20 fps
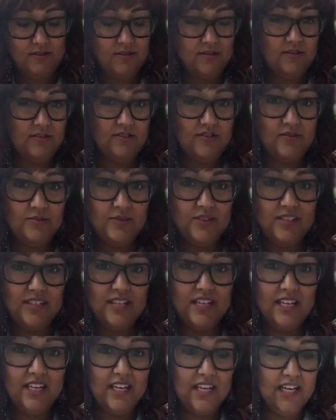This
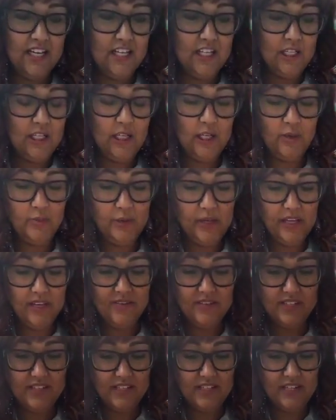one's a little bit
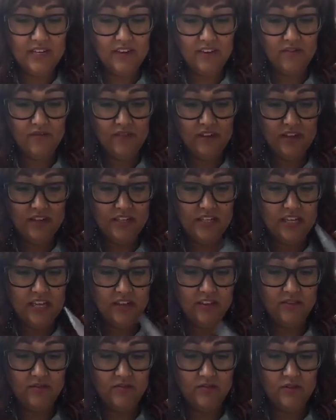of a snug fit to
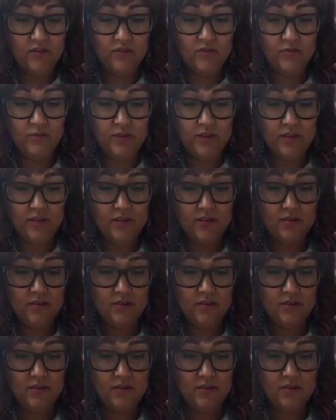get through, but